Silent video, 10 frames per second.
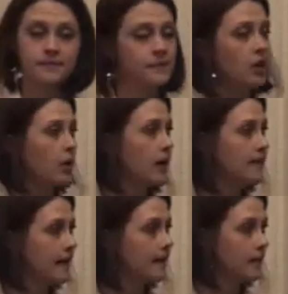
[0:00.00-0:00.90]

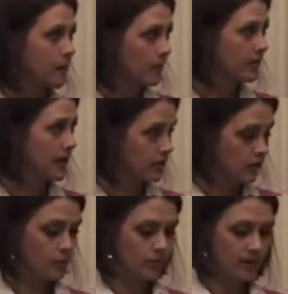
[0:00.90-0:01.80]
and then, but
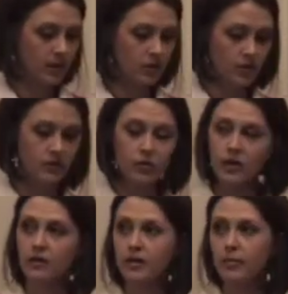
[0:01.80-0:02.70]
then you can
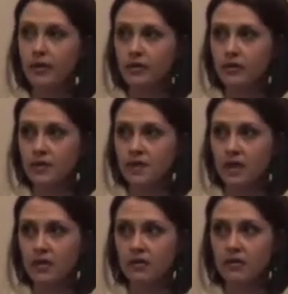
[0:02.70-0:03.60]
quickly build your
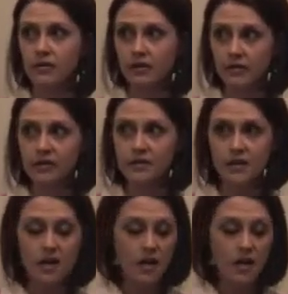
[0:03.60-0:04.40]
second and third levels.